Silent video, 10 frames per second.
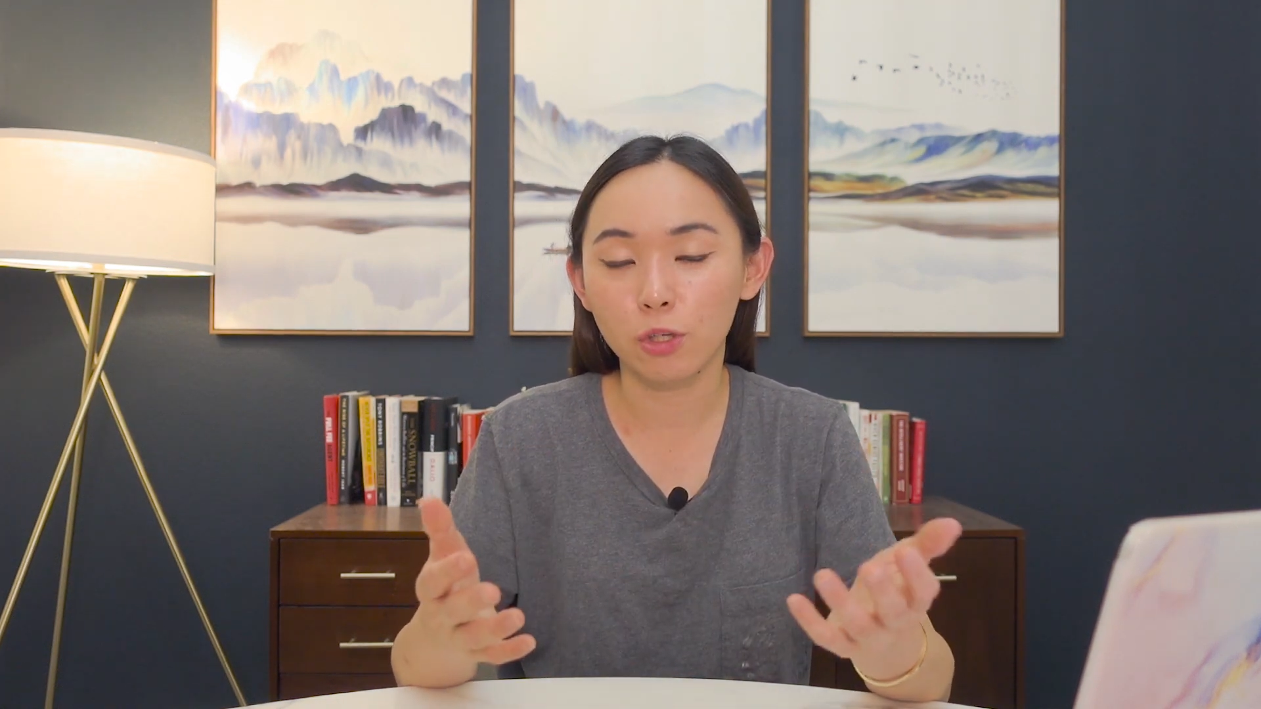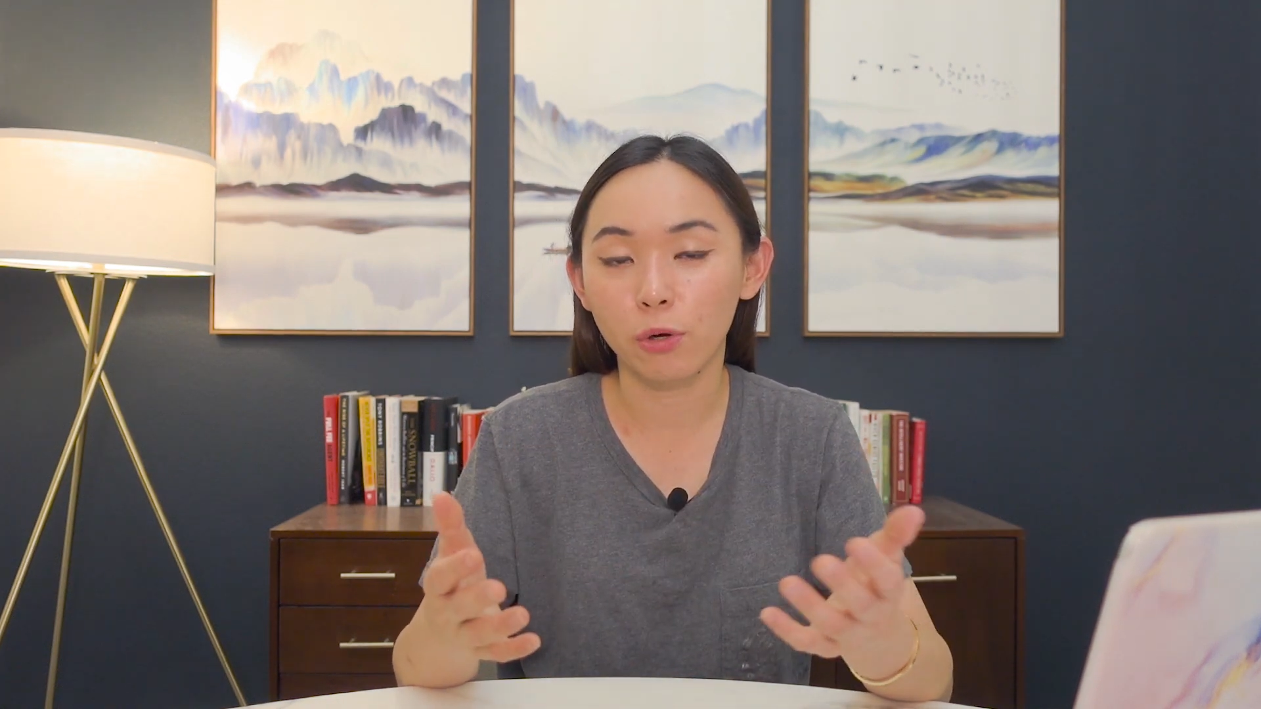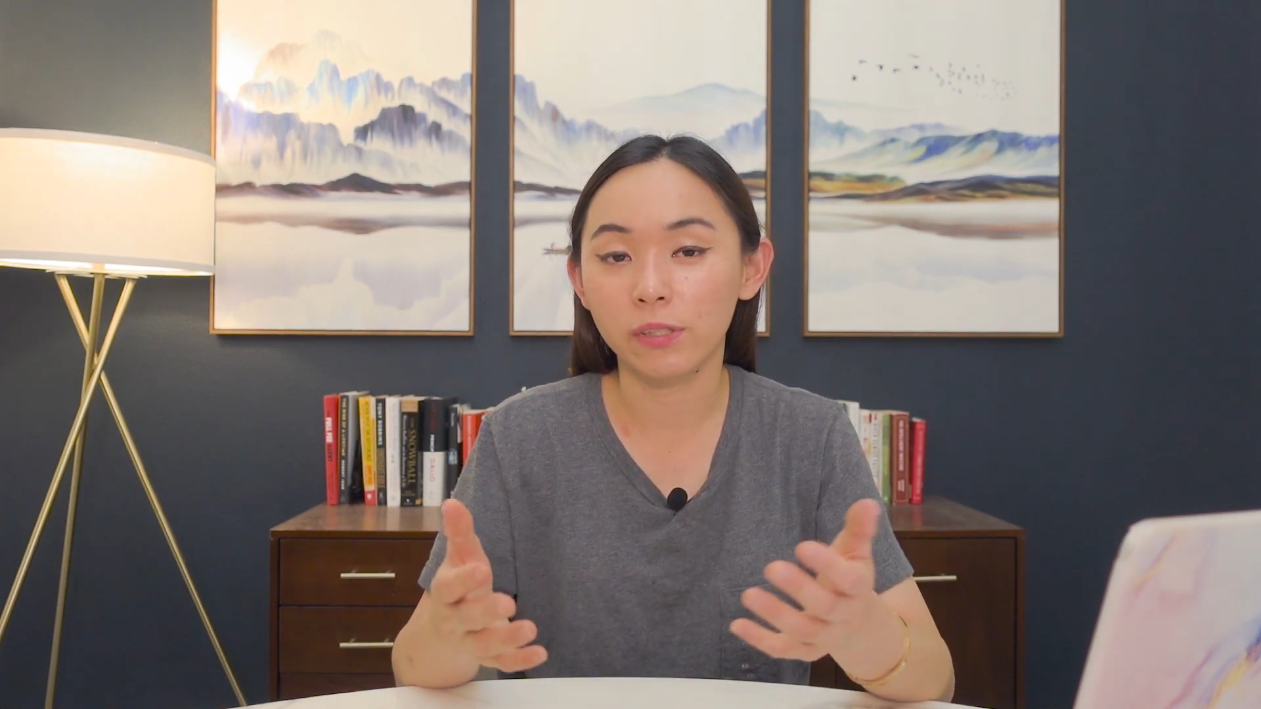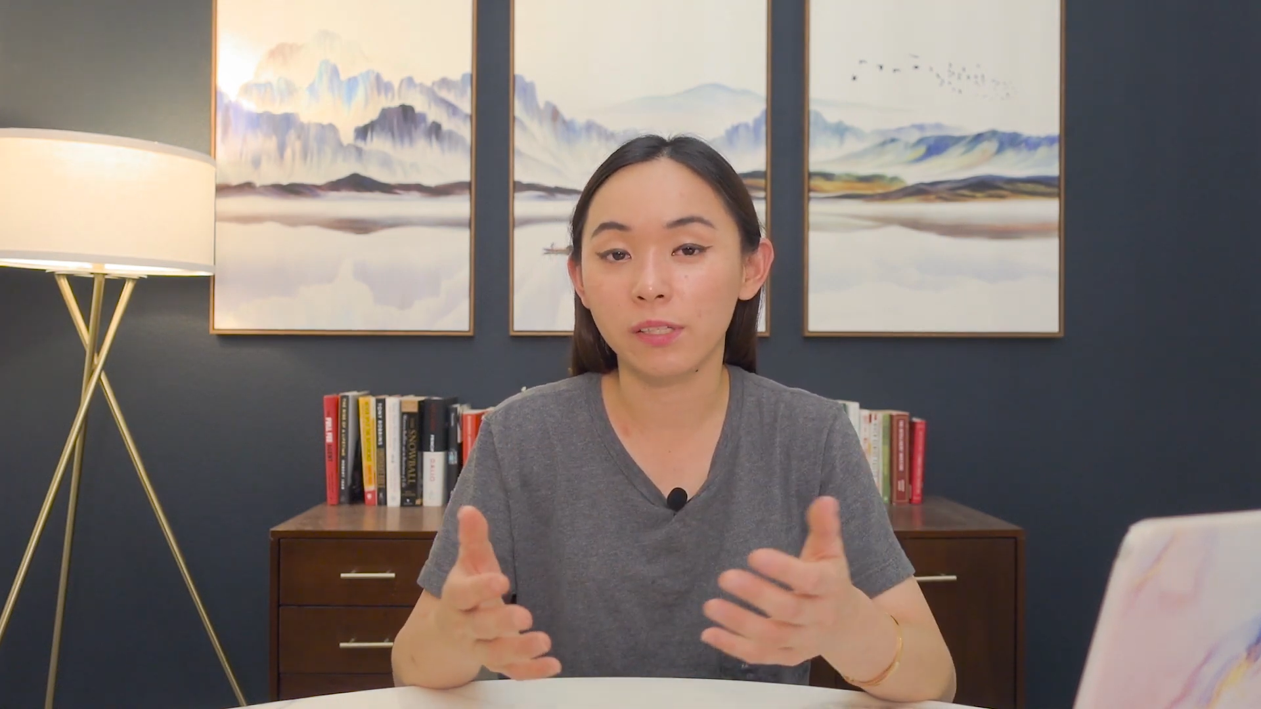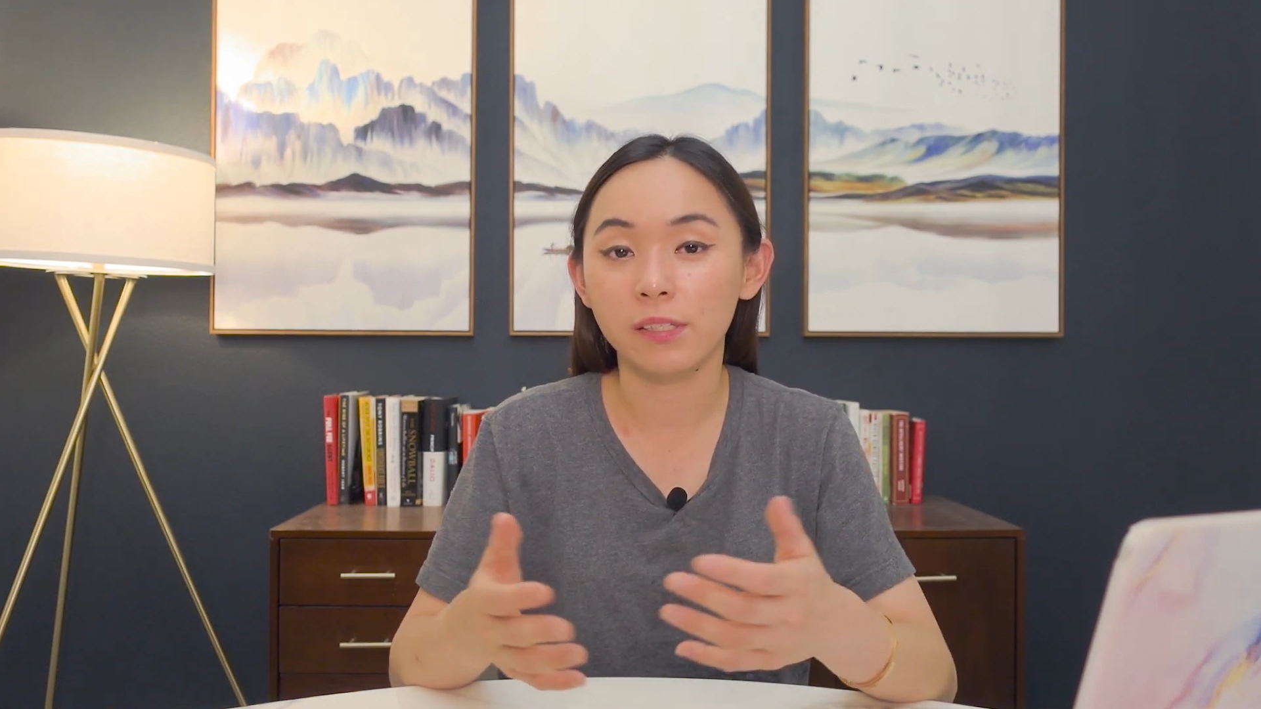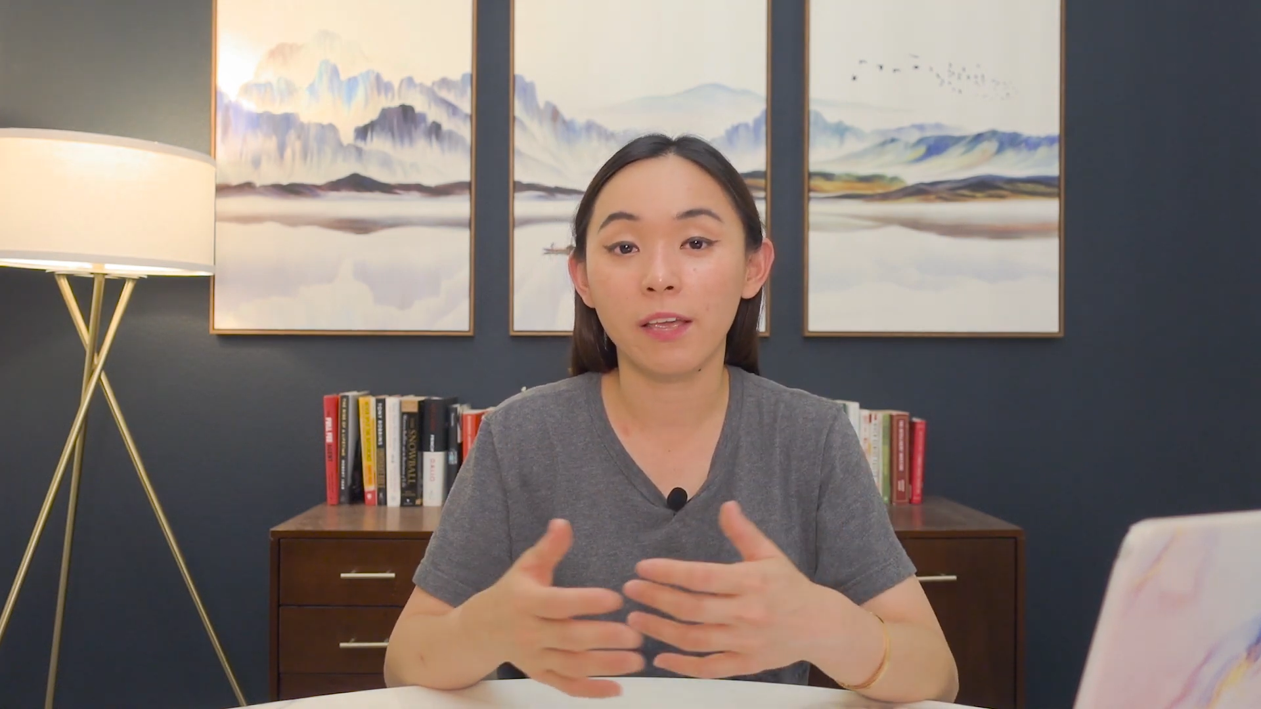choices